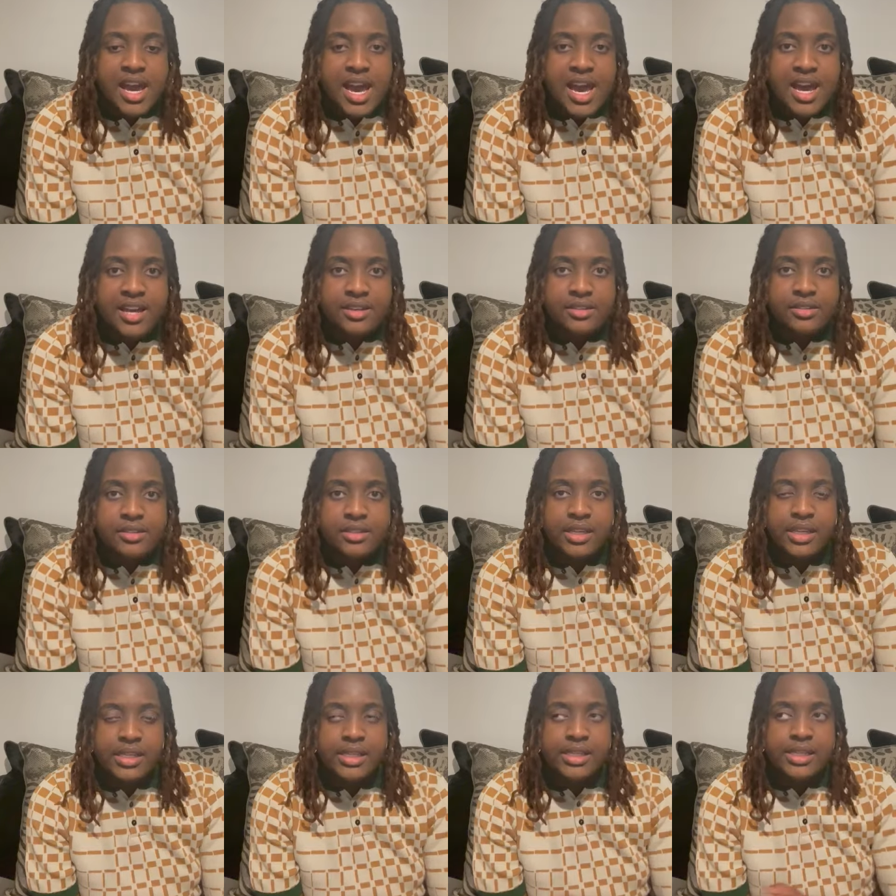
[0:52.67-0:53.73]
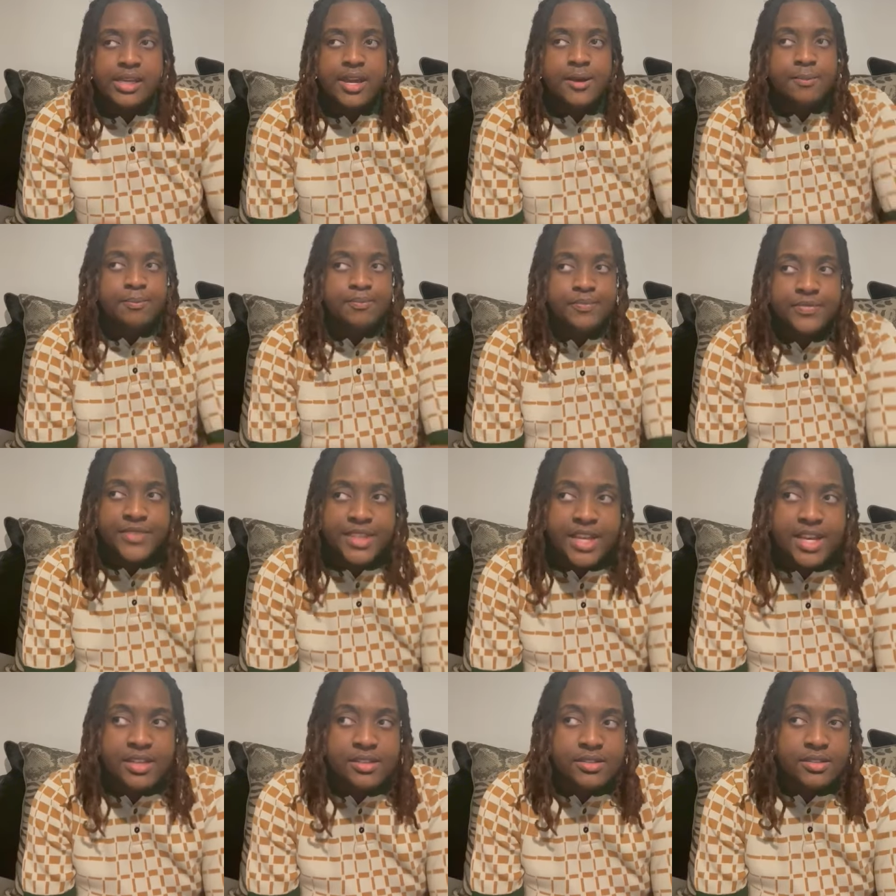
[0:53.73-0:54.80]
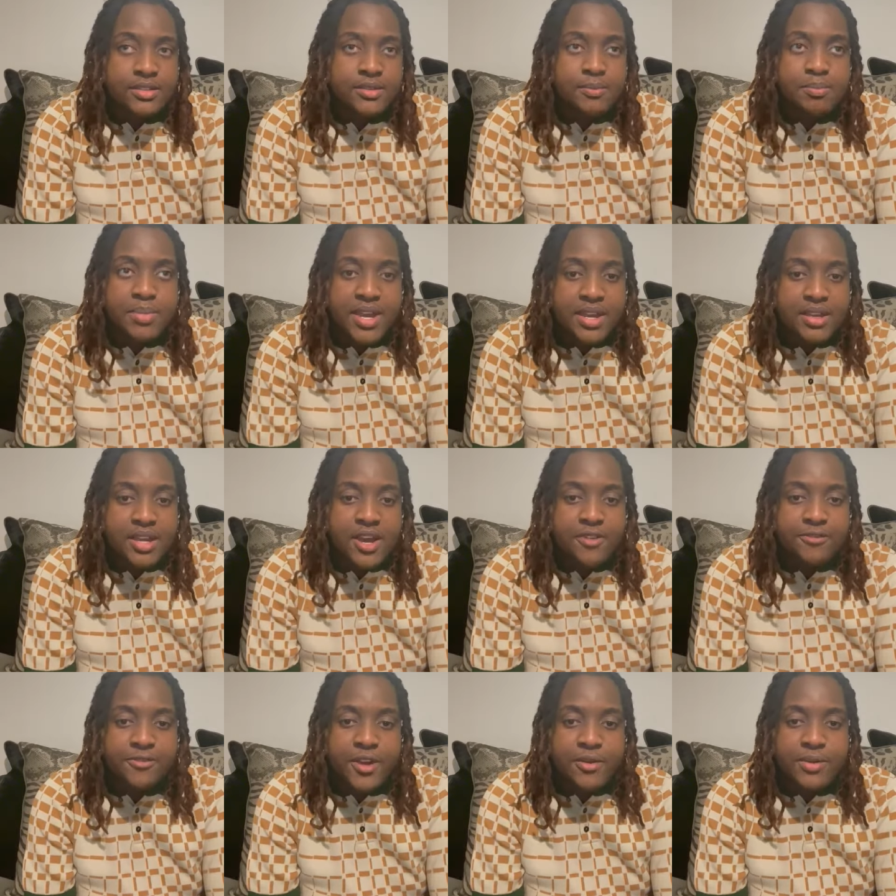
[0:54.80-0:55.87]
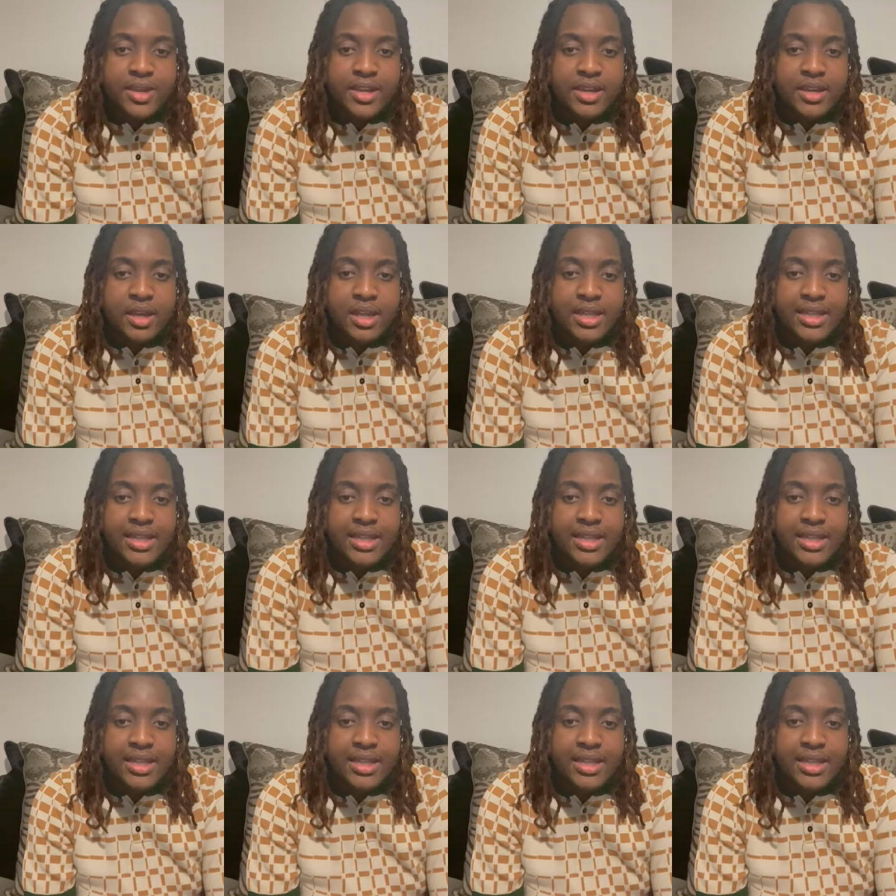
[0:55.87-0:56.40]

And yeah, it's been a very